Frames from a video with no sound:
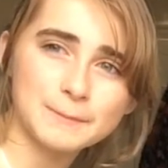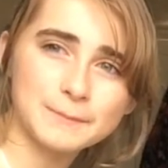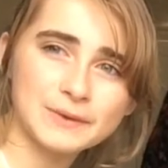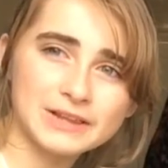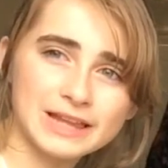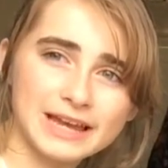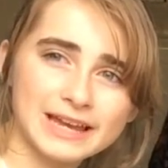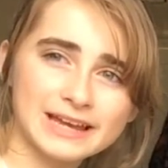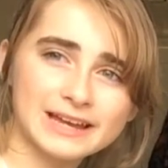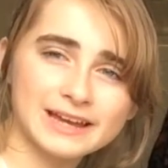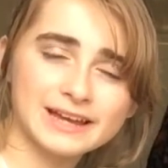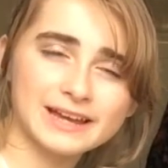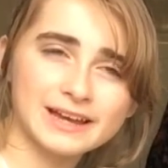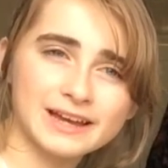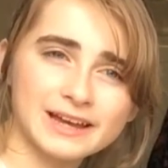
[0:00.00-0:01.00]
But like
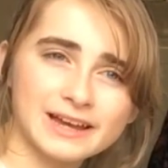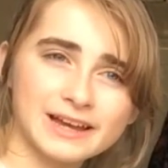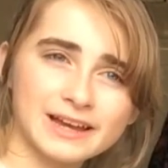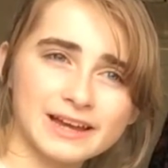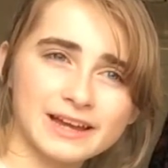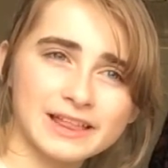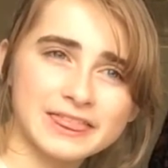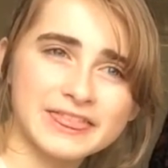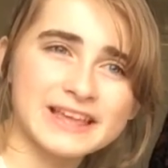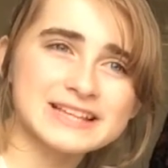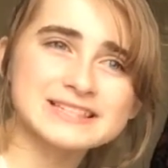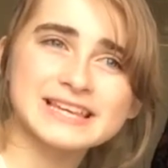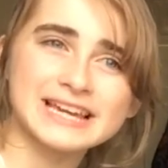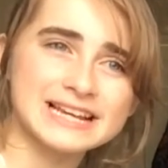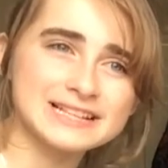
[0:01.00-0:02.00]

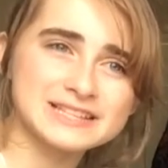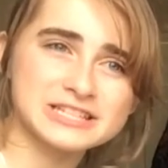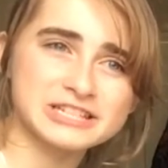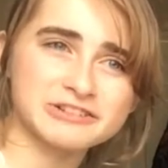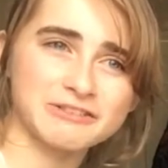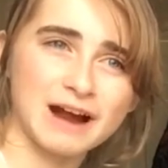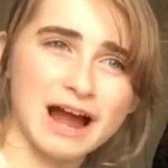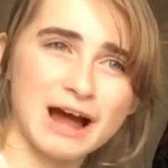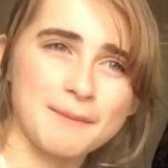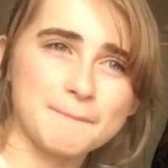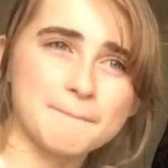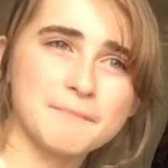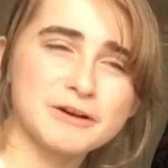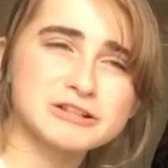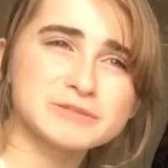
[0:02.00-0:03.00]
things like
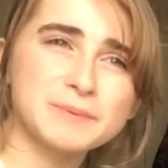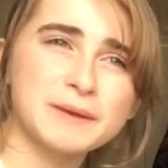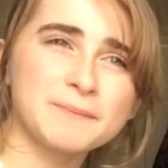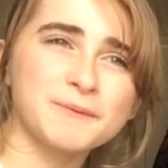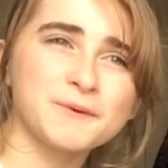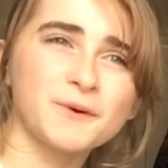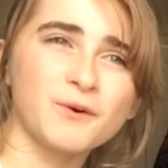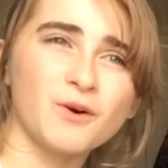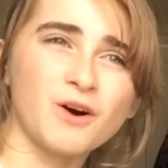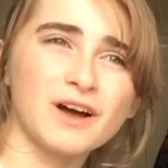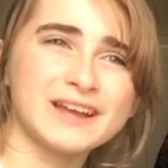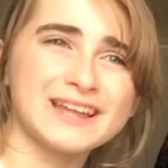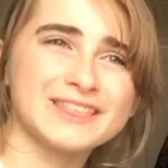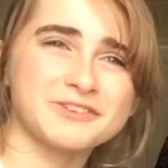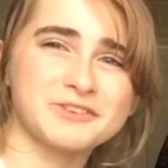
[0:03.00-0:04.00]
Instagram, most people
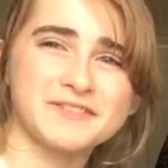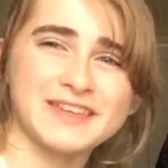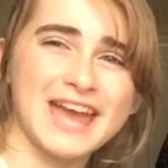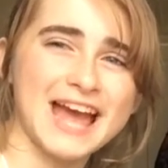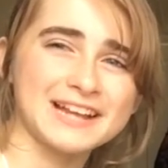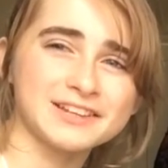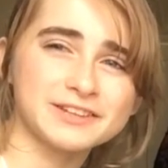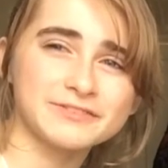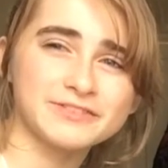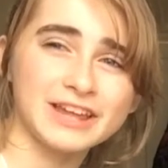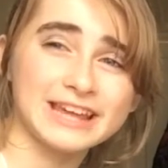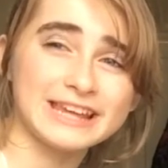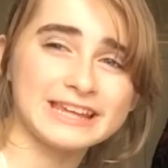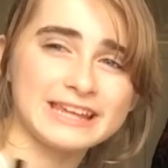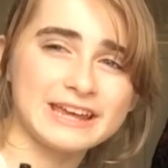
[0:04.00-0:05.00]
got either at the end of
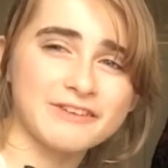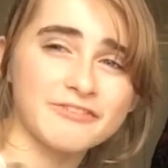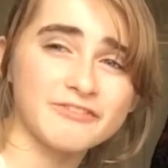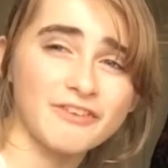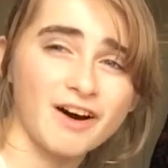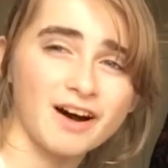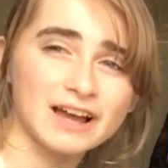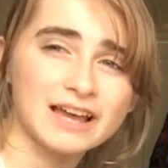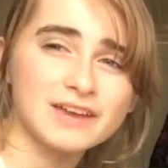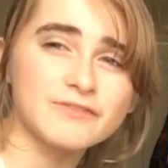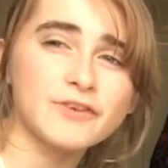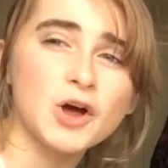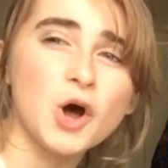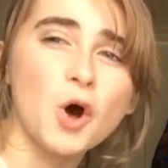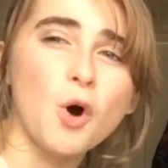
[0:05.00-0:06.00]
like year
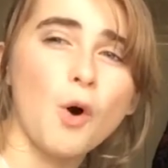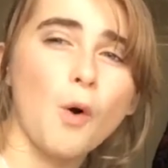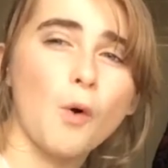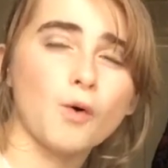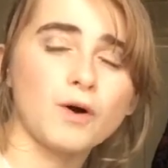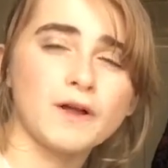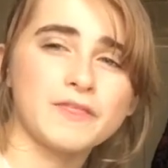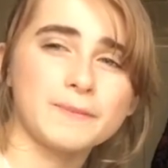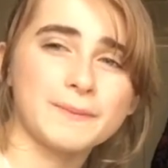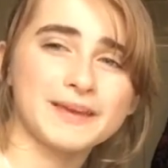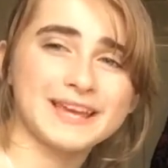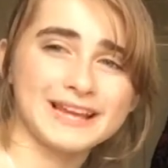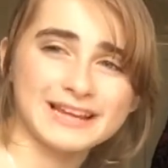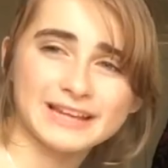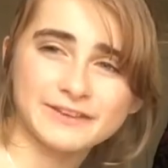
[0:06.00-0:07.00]
5 or at the
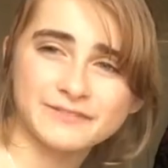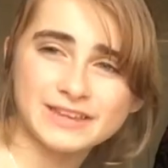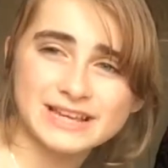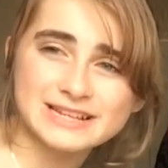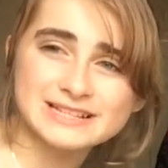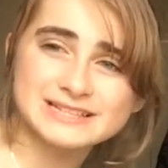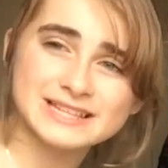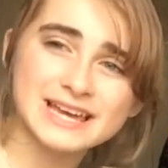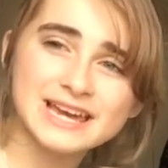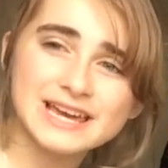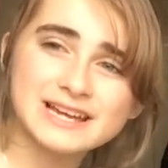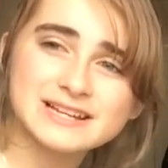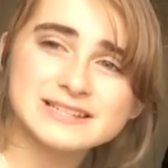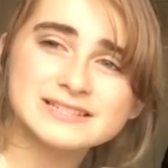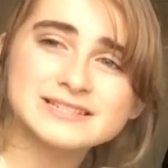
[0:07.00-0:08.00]
beginning of year
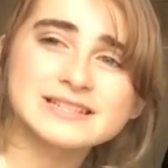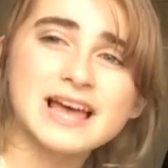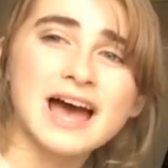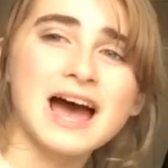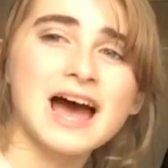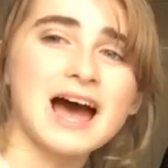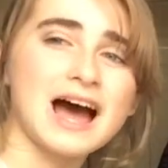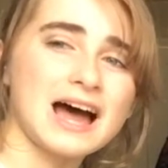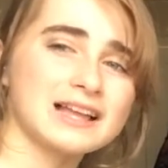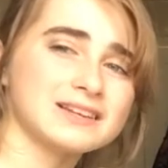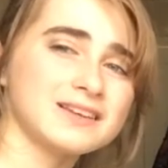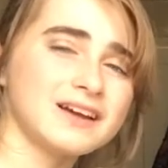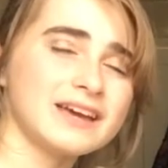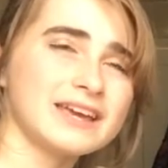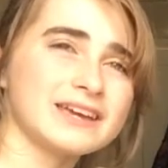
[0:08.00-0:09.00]
6.
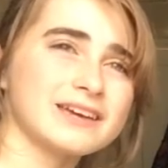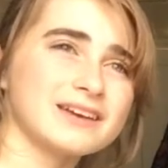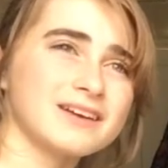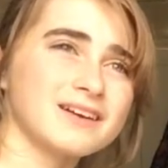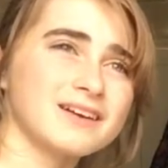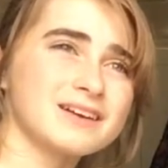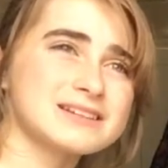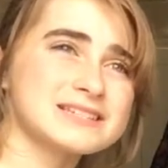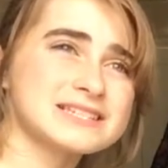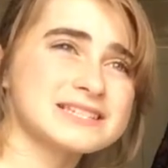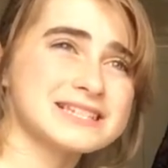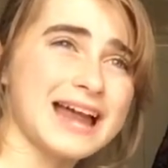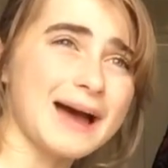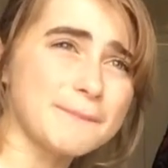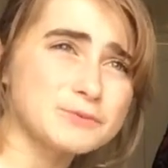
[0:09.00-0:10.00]
And like
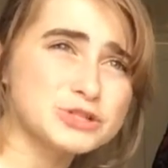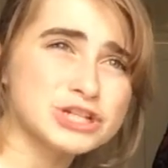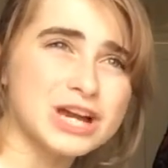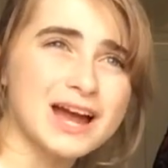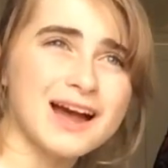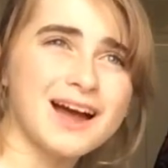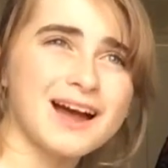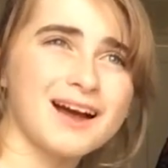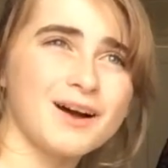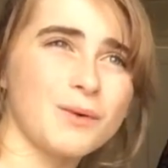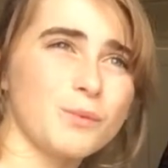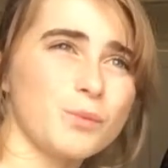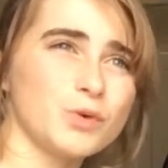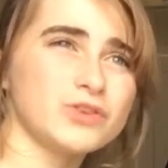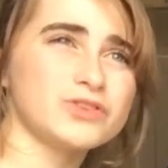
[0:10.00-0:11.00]
Snapchat
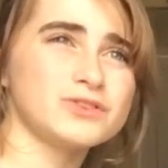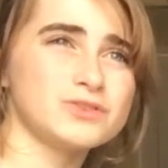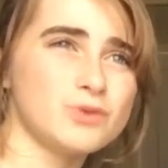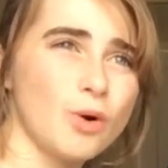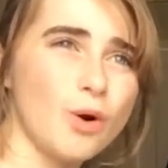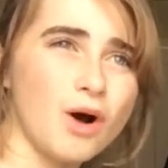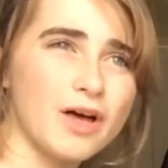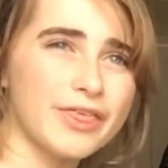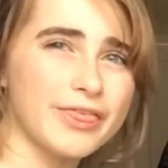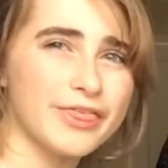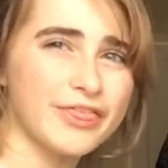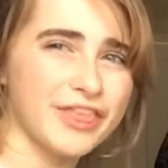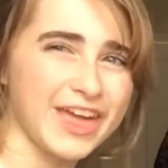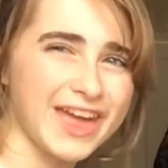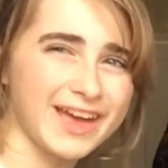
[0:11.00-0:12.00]
was not a
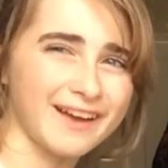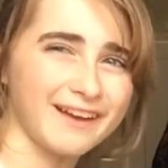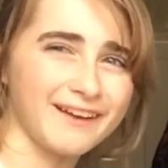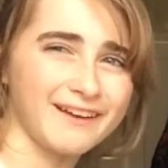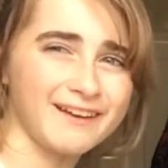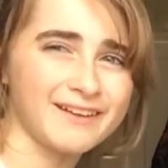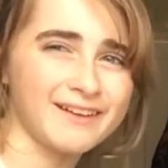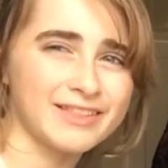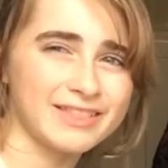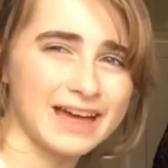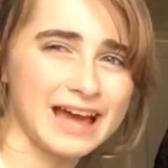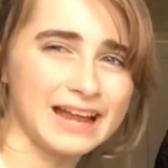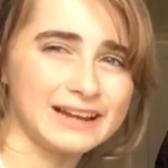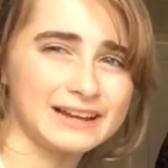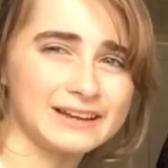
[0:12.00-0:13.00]
thing
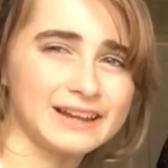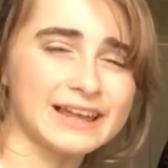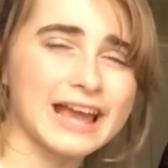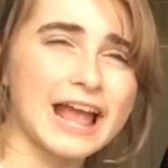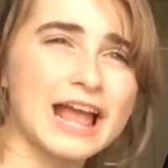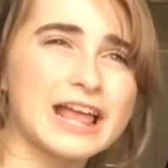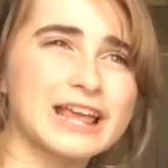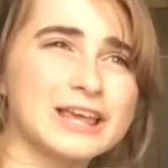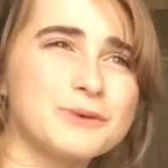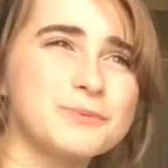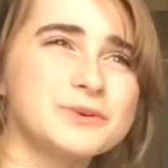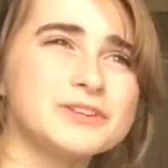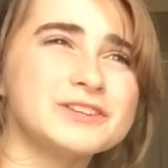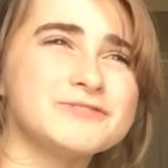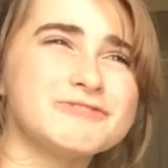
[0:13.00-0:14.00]
then. Like you
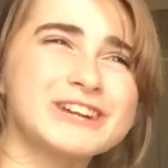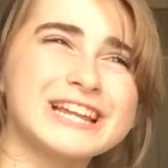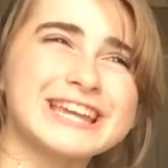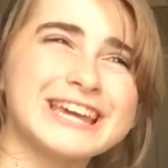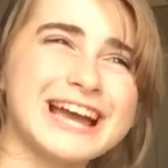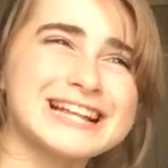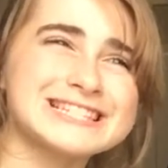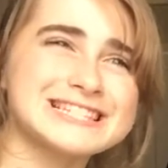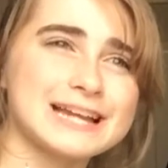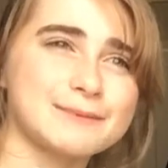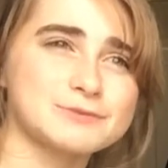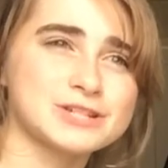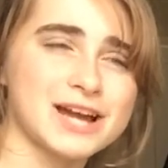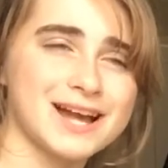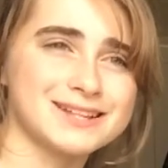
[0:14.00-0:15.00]
wouldn't really get
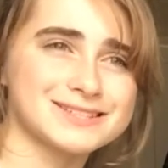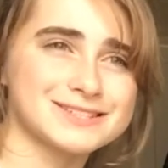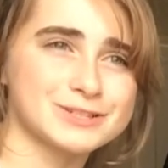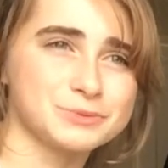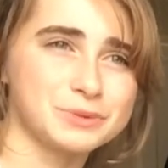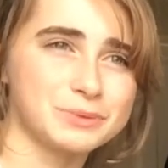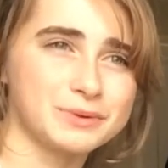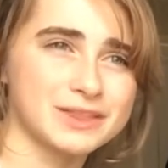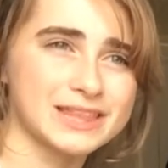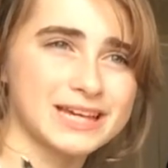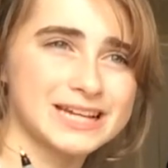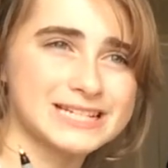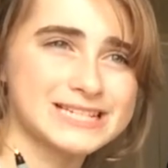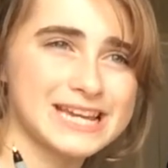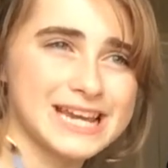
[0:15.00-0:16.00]
Snapchat until we were
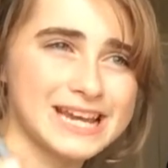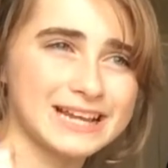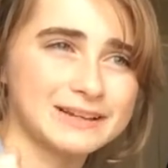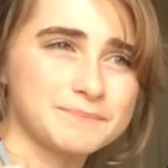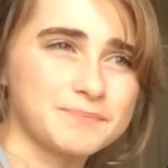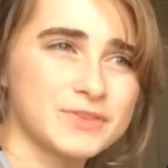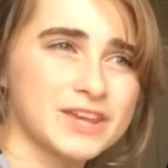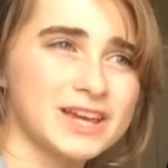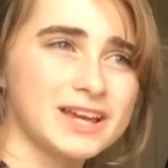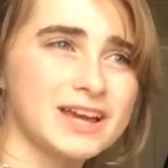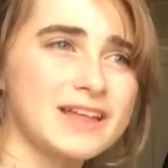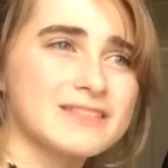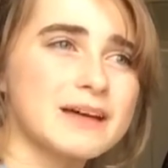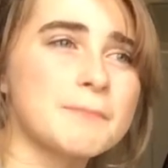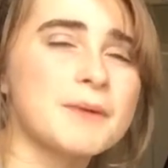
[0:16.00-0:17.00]

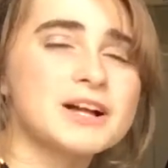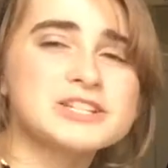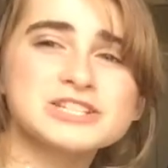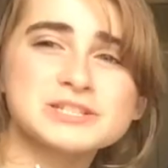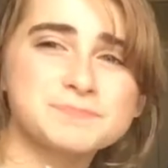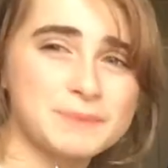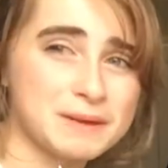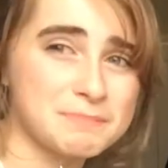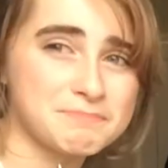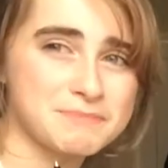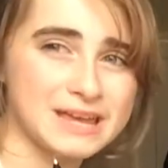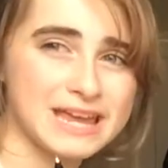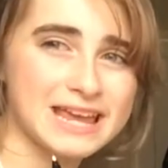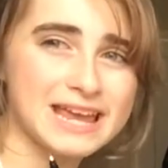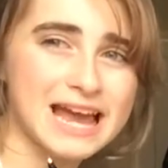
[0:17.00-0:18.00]
13. That might just be
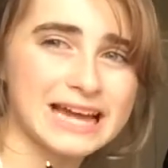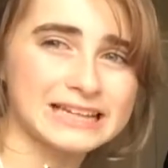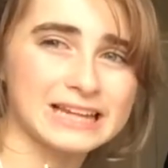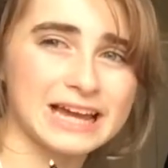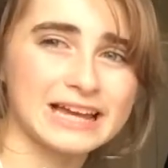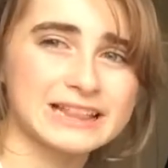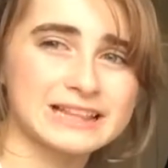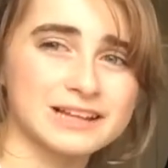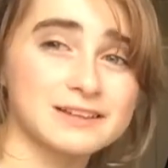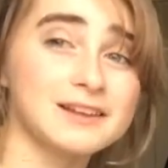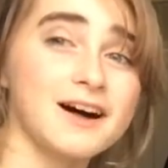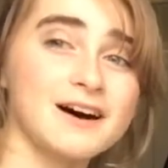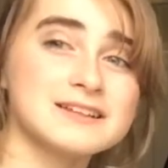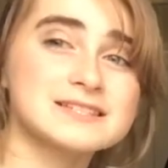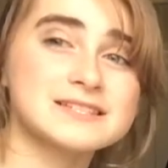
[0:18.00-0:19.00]
me and like the
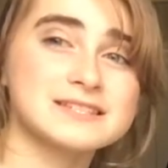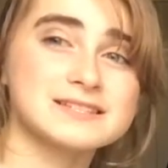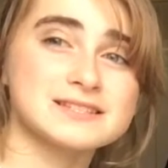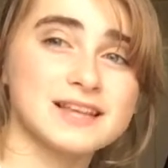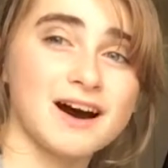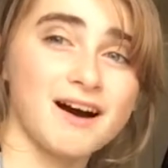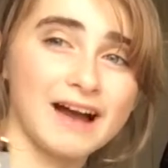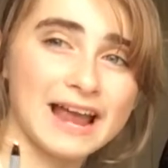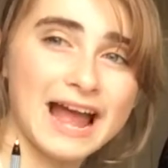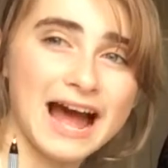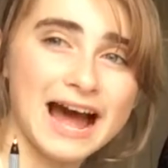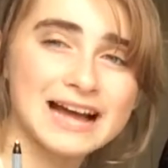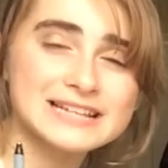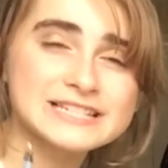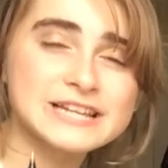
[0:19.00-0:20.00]
classes that I
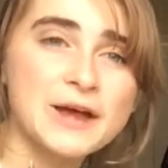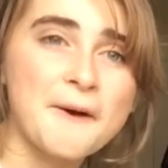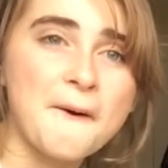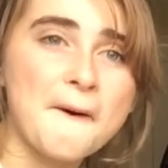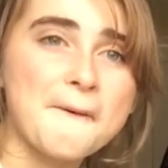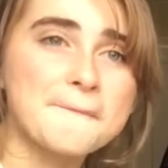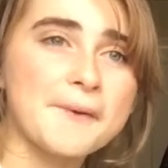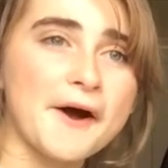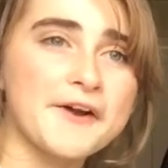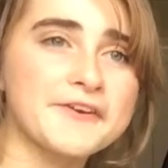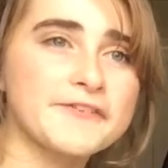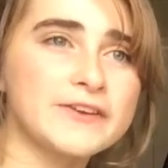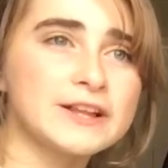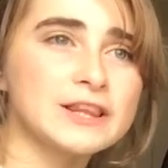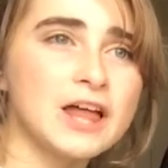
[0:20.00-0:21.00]
had, but I
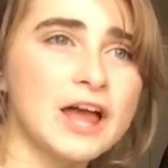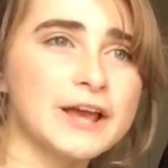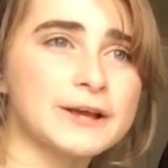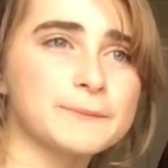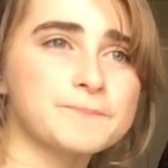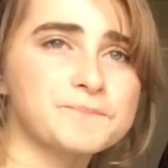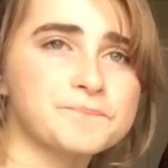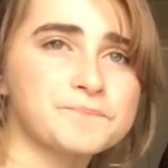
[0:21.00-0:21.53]
feel like